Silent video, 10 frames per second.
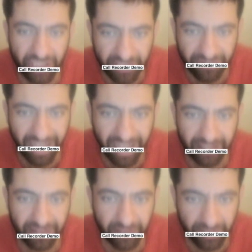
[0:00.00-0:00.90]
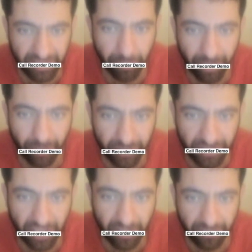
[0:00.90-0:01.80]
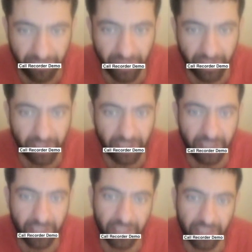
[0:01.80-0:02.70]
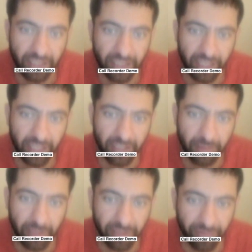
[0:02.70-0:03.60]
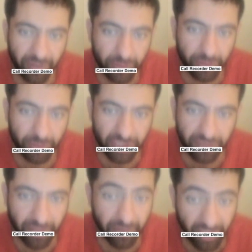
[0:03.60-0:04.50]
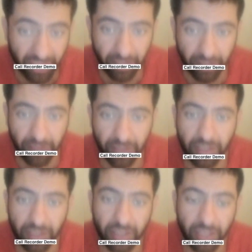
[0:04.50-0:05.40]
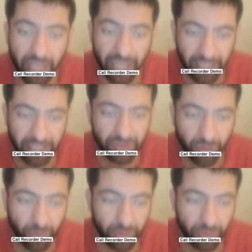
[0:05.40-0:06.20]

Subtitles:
she's fat about herself, even though she's very thin. And I